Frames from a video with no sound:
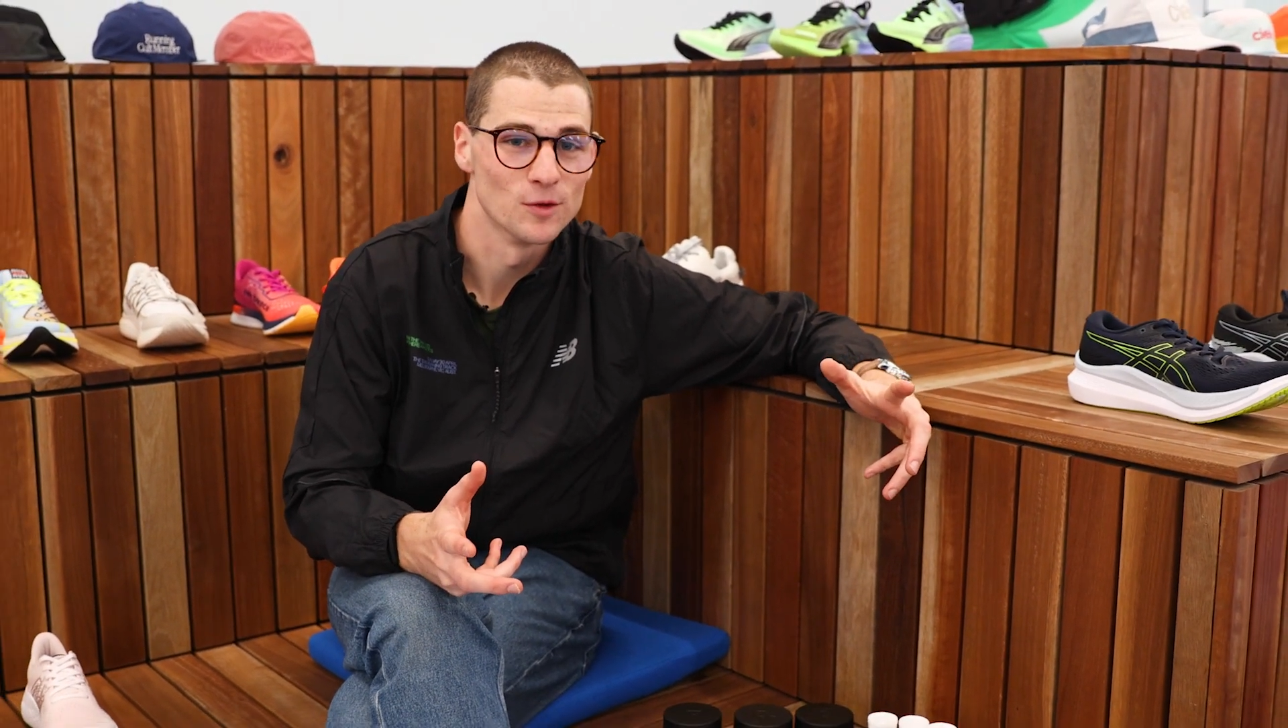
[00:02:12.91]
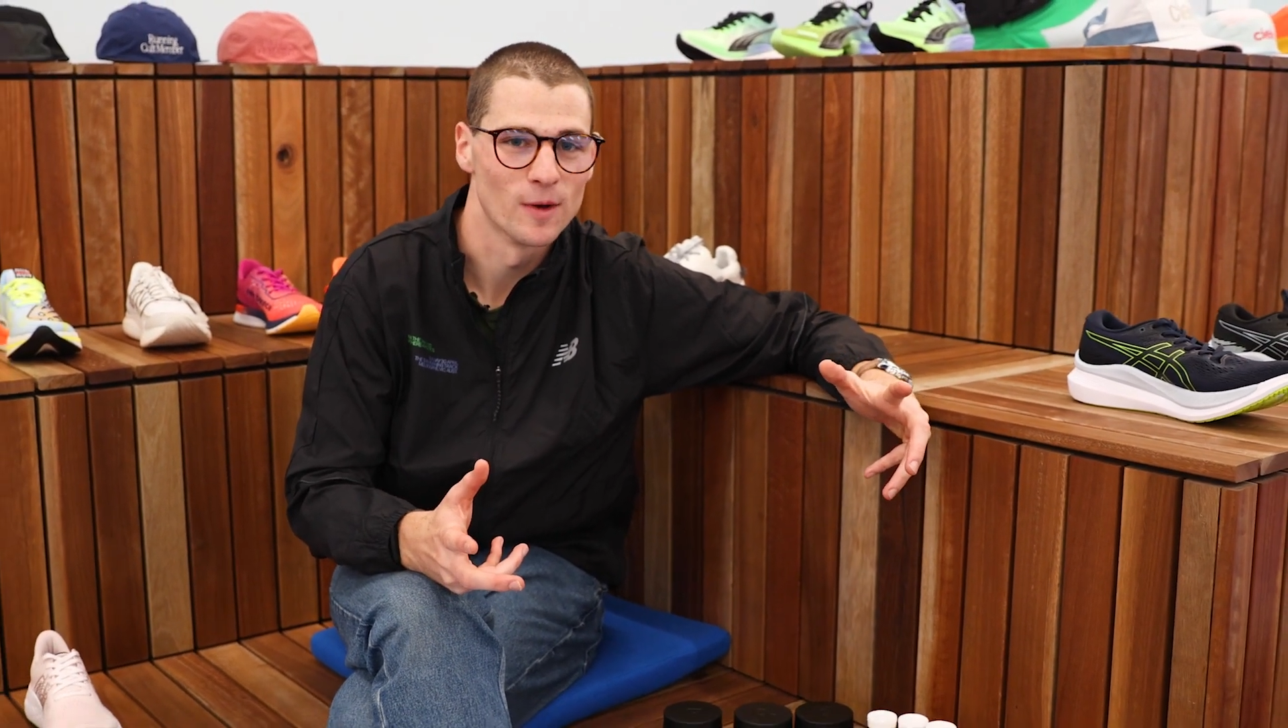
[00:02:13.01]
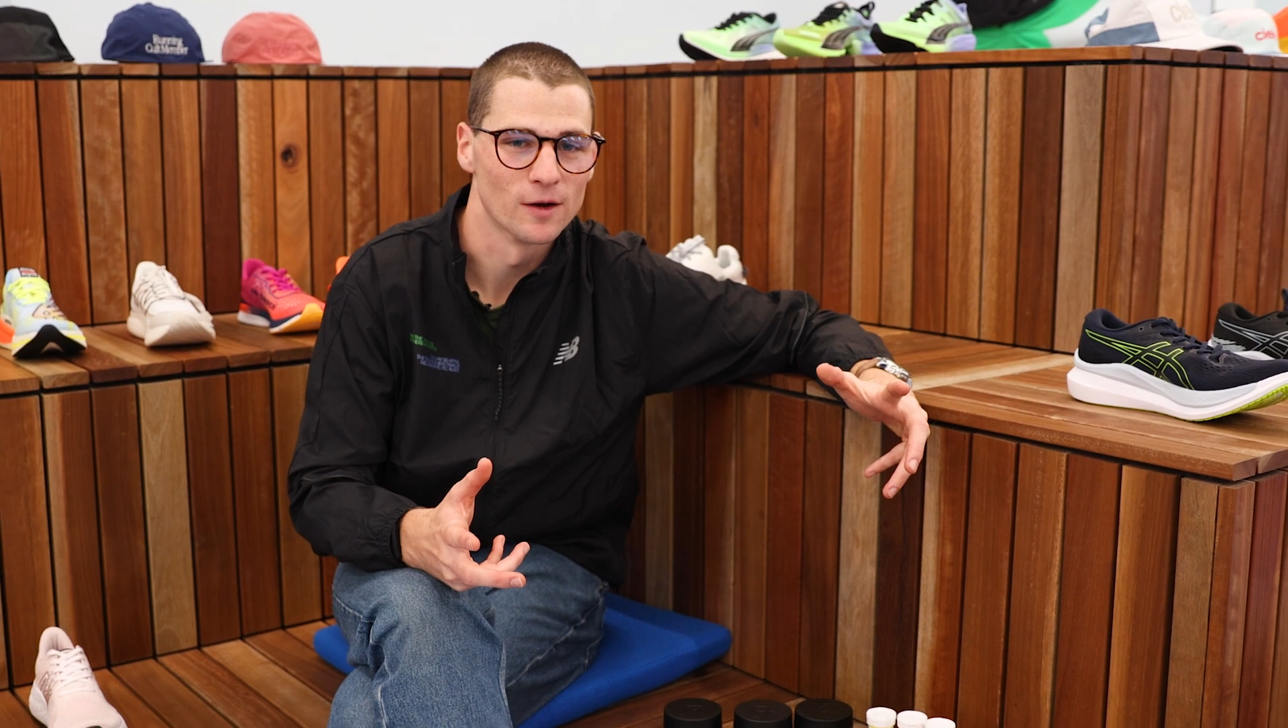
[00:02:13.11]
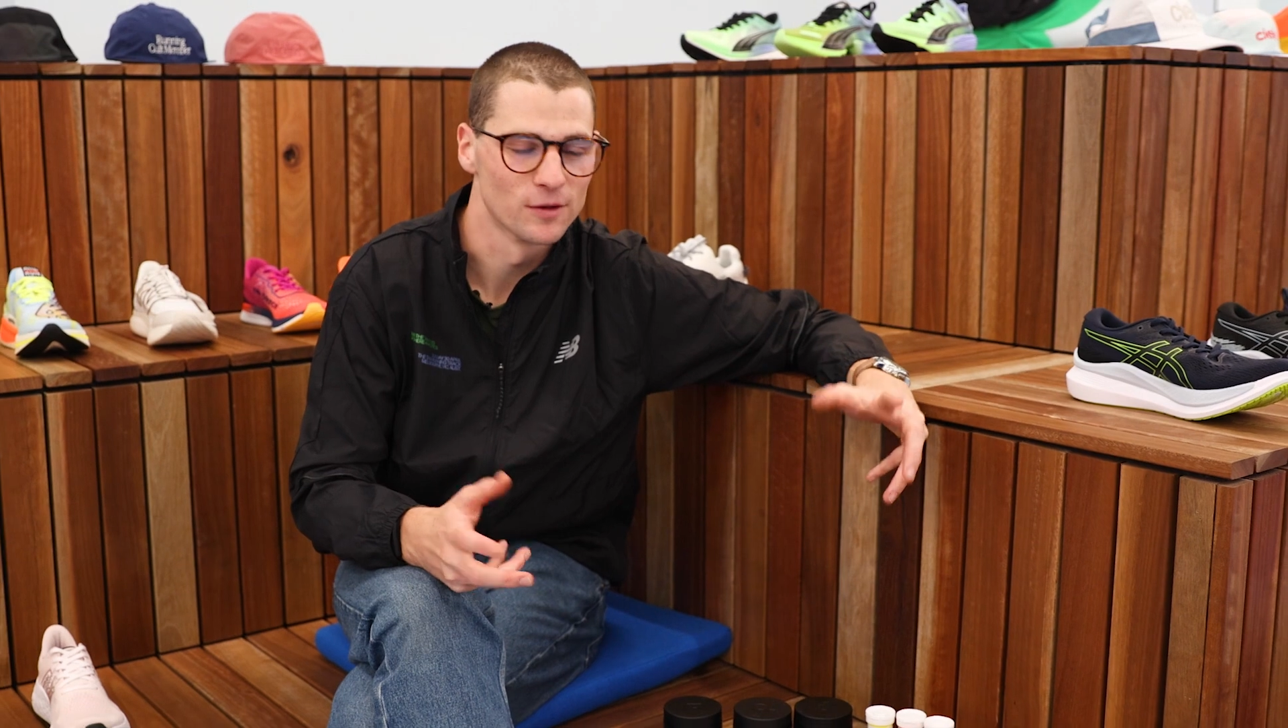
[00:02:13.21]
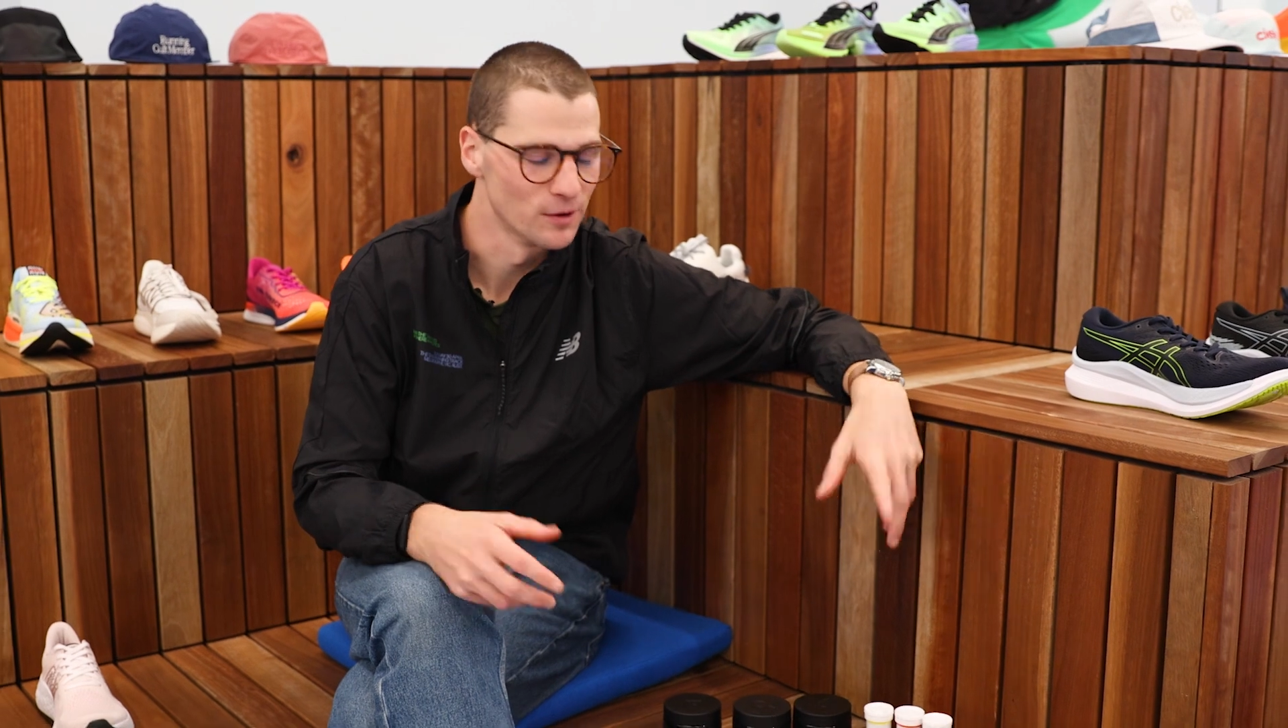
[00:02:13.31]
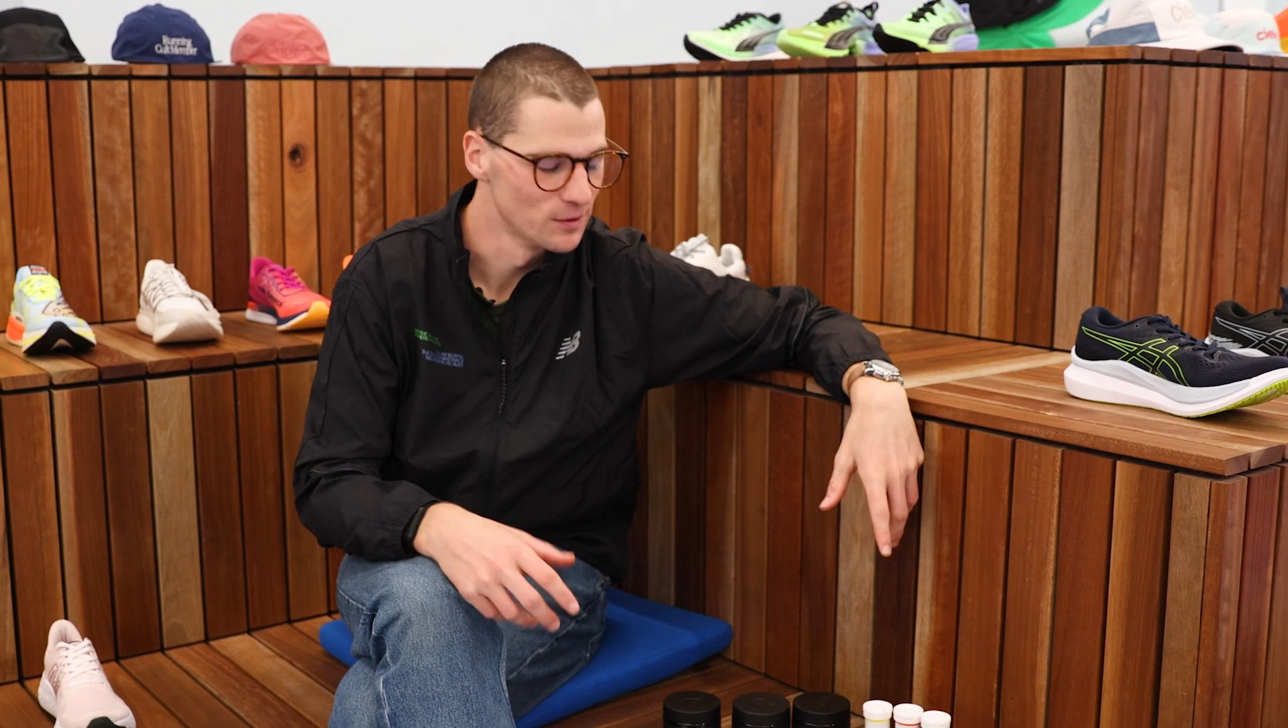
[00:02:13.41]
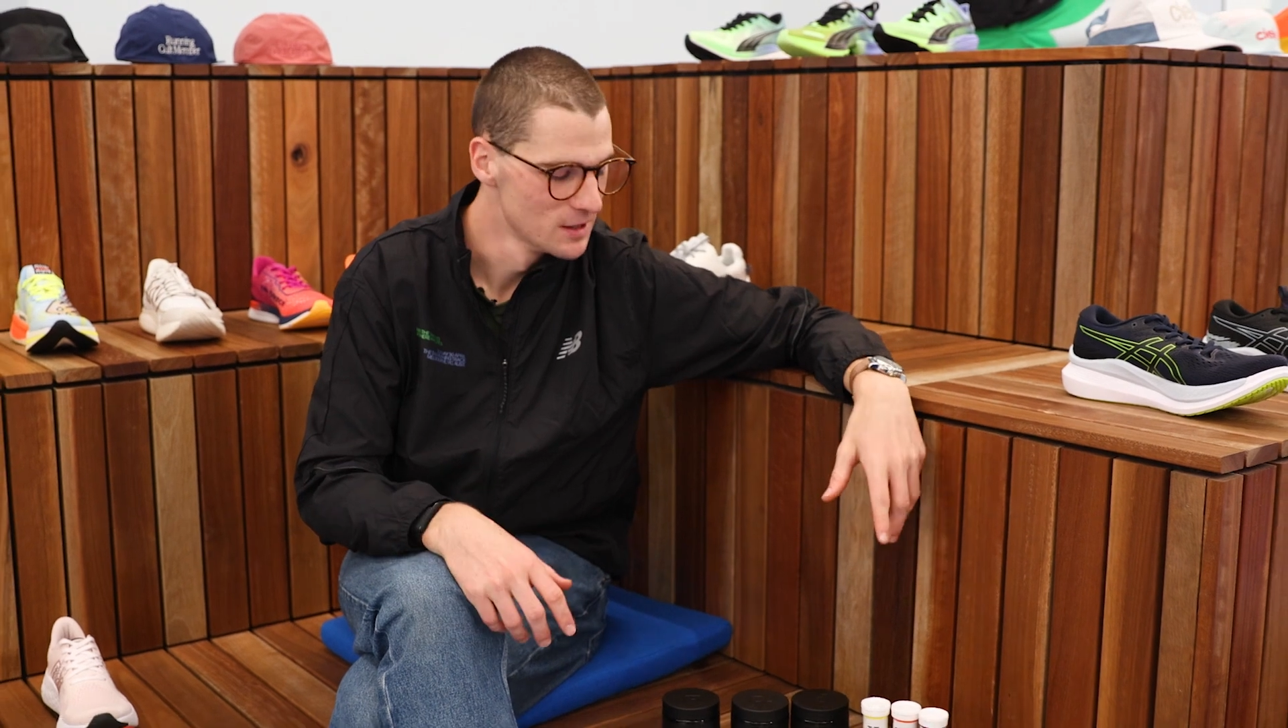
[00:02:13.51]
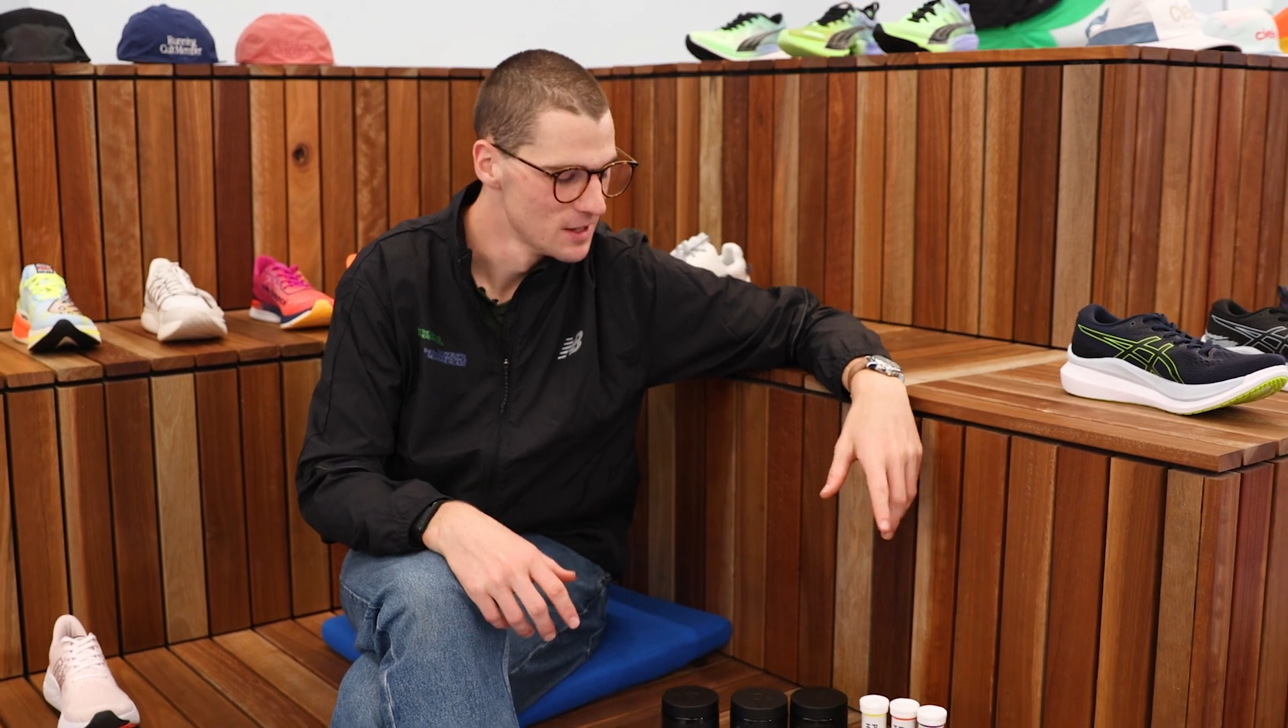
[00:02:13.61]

your marathon.